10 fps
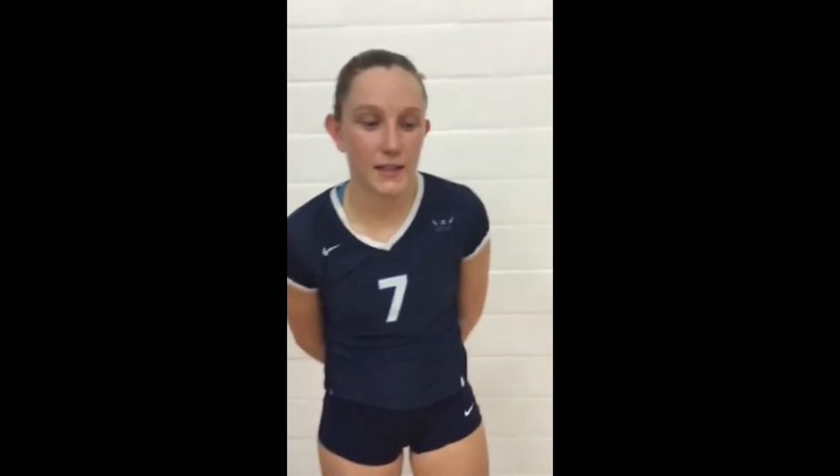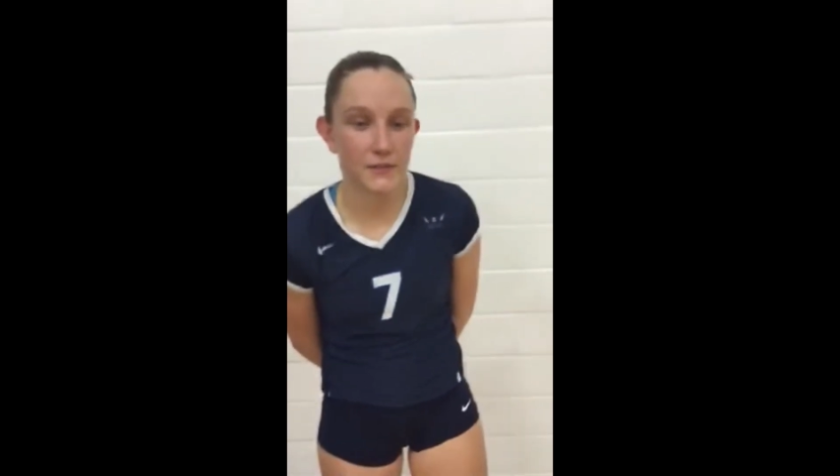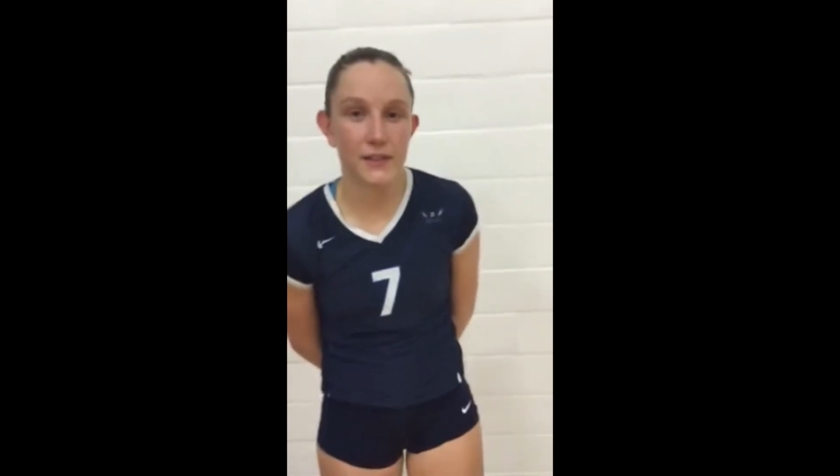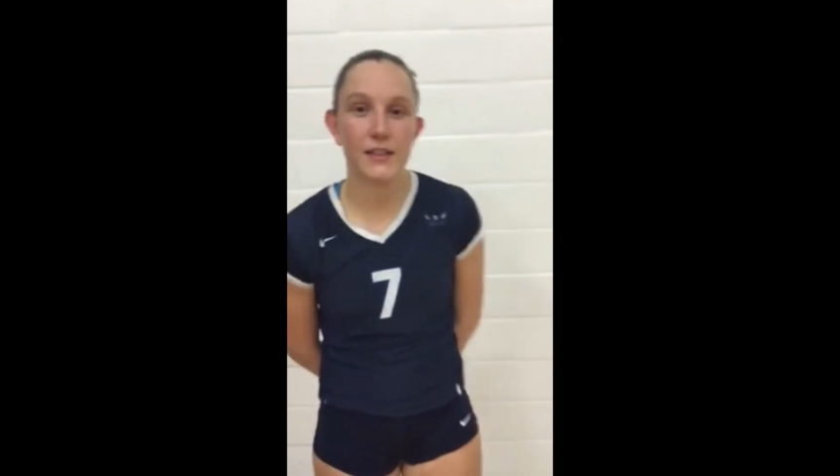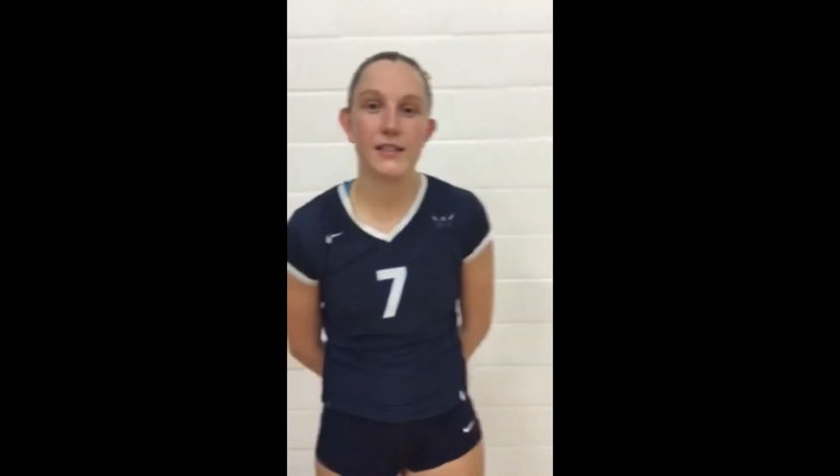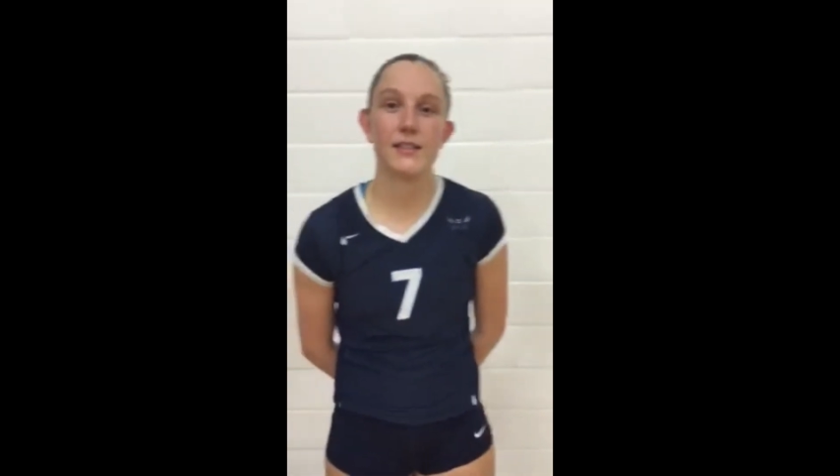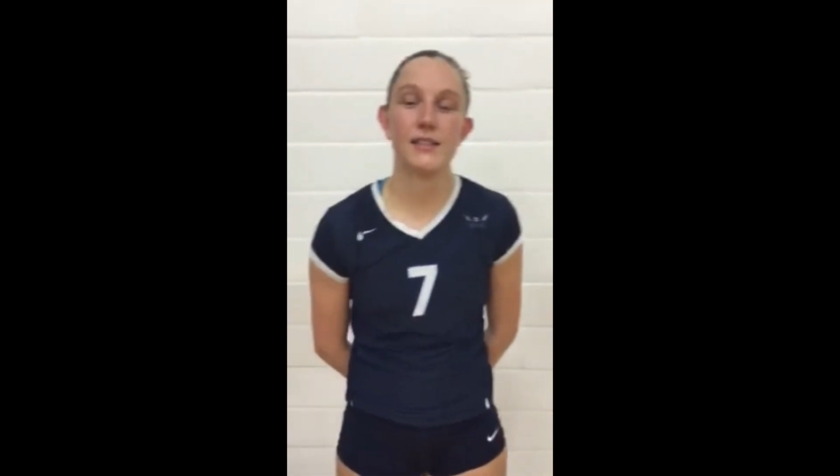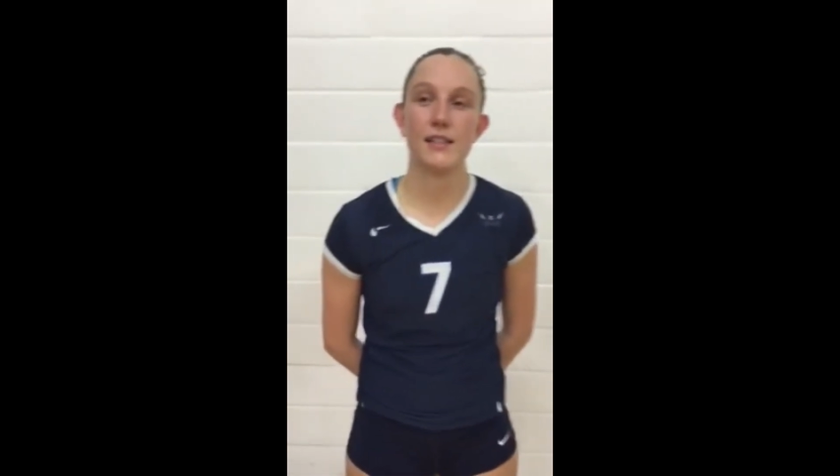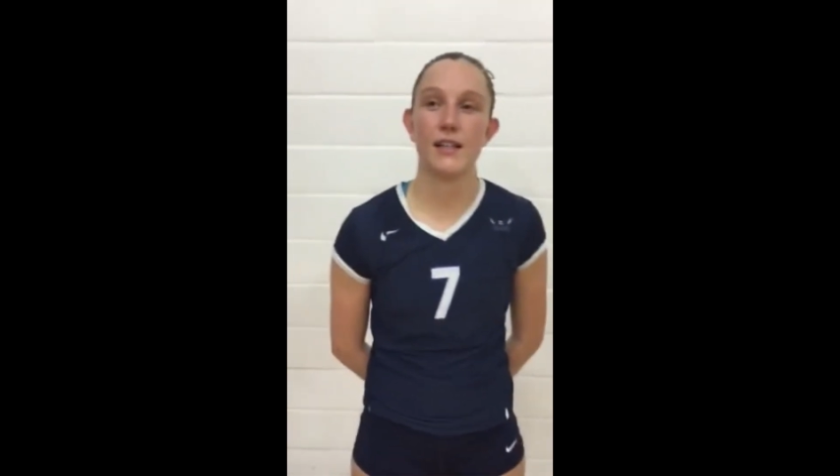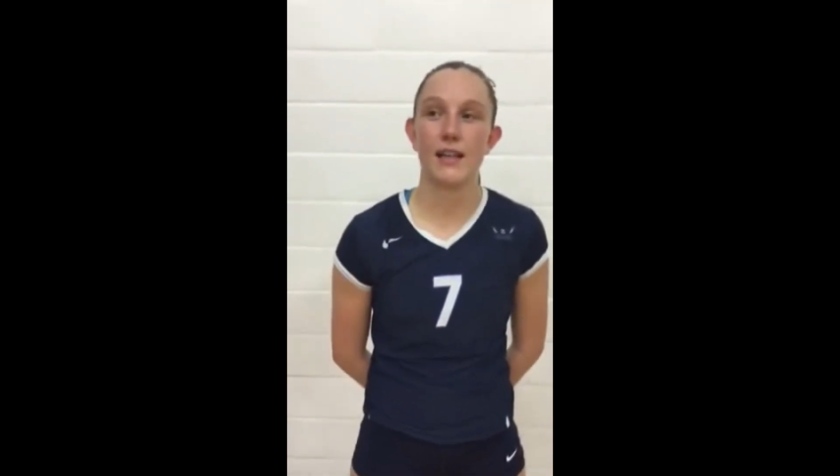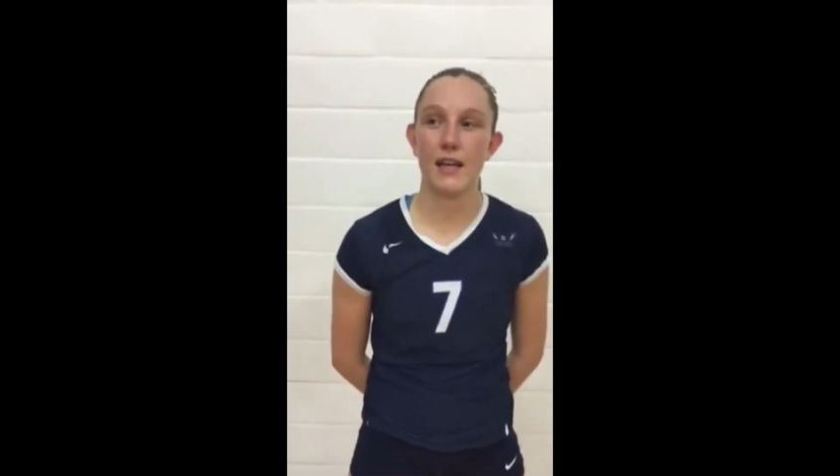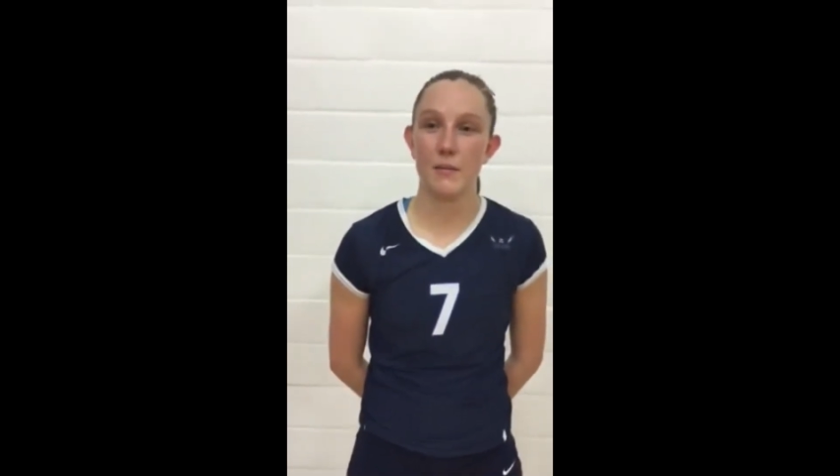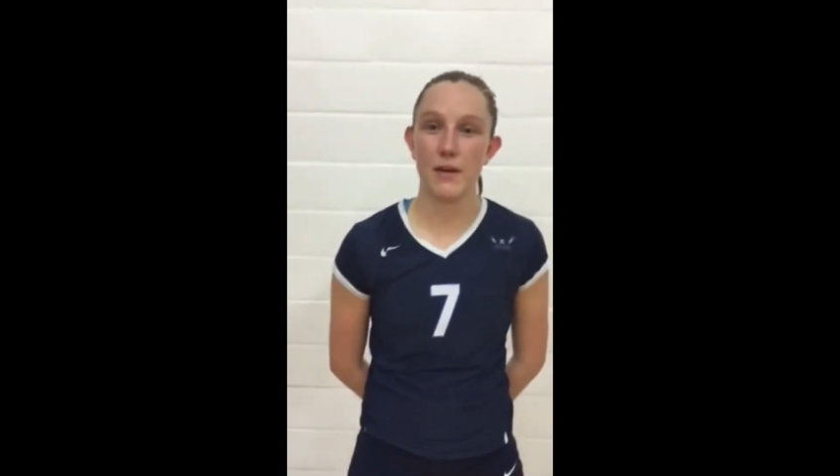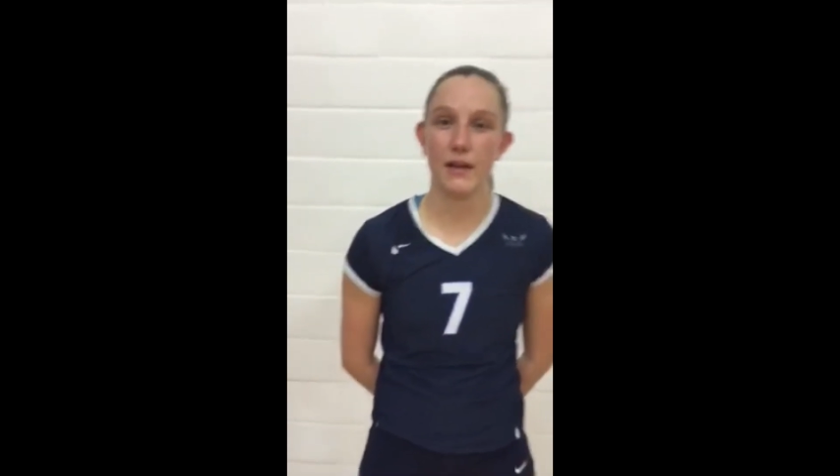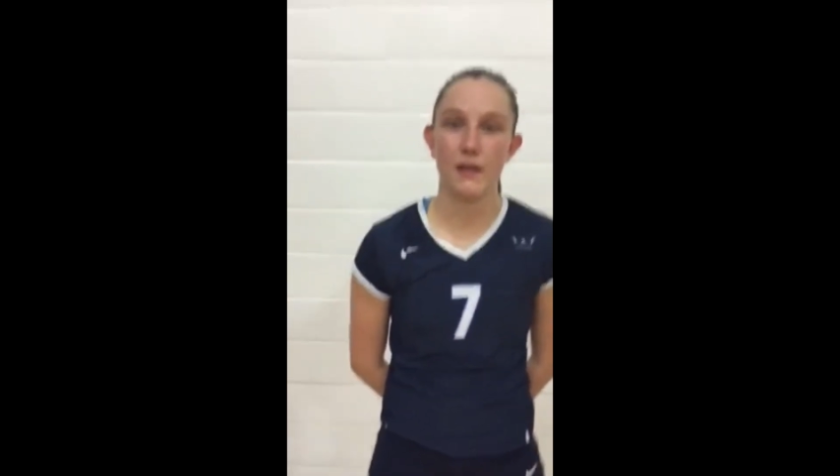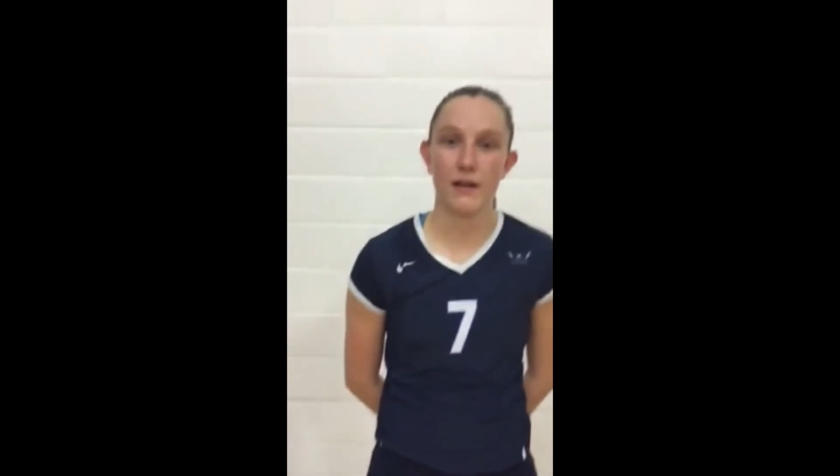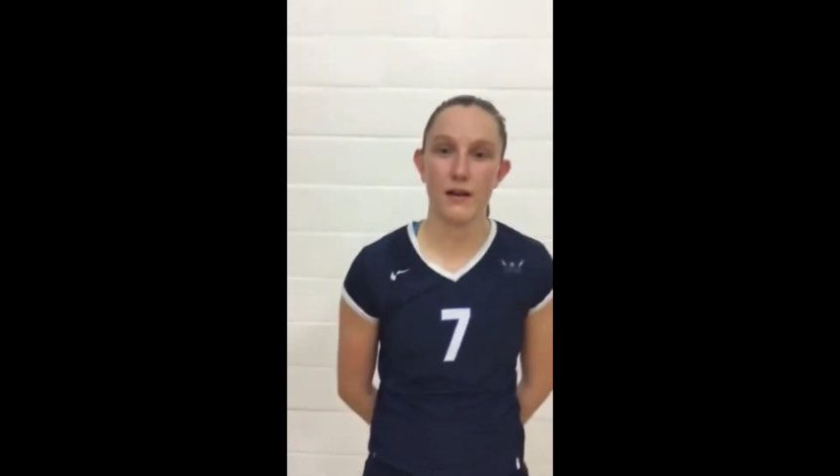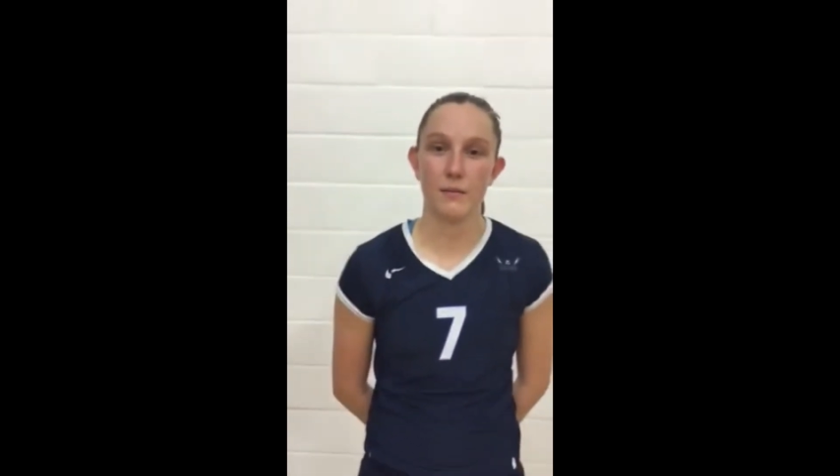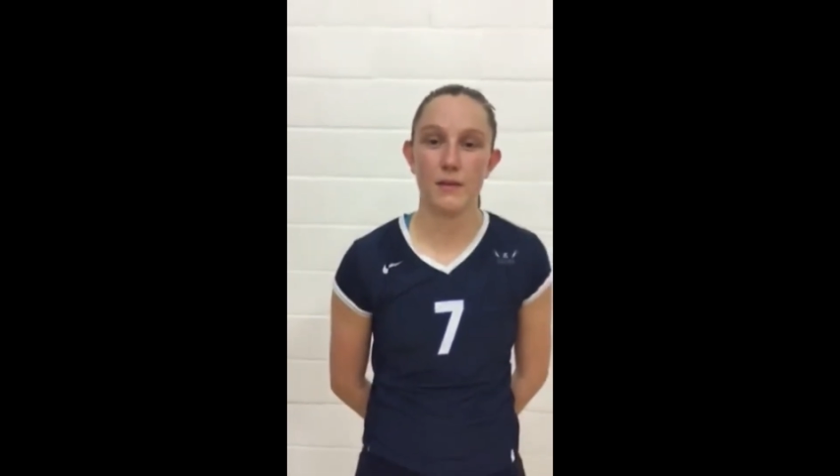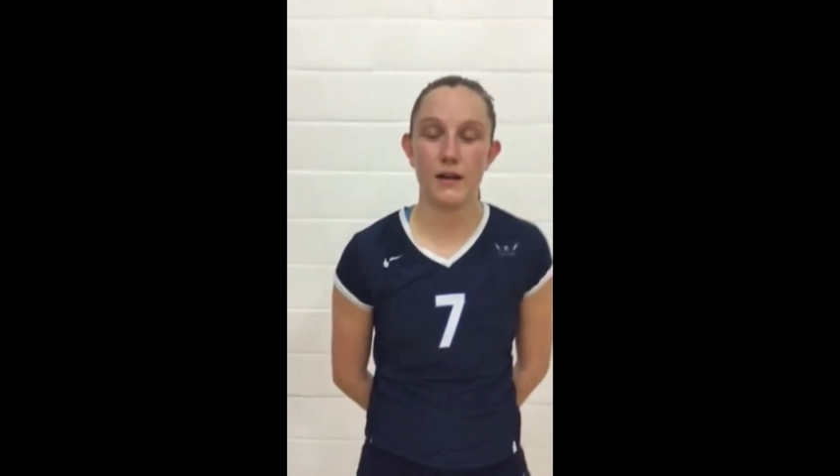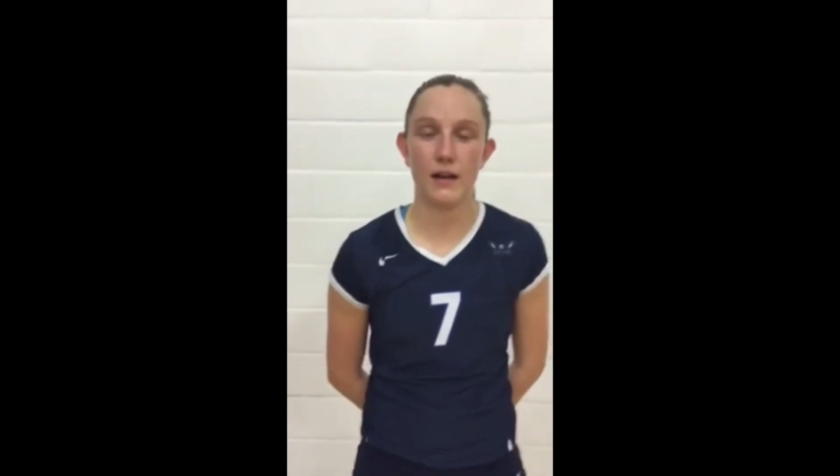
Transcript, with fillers: definitely this season I came in, um,